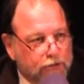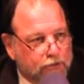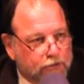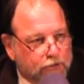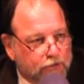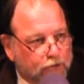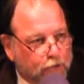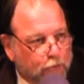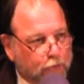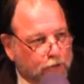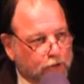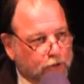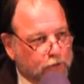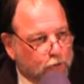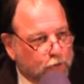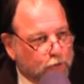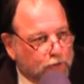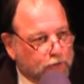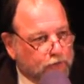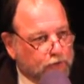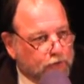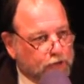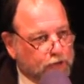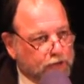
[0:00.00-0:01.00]
to join
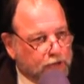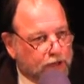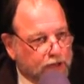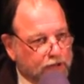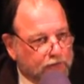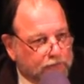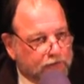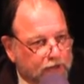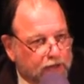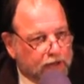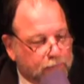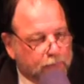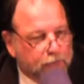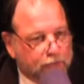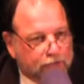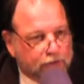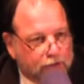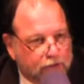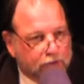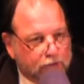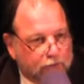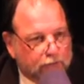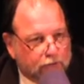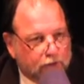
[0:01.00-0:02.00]
Louisville and
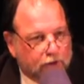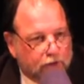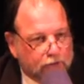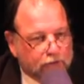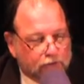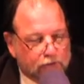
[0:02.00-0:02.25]
95% of the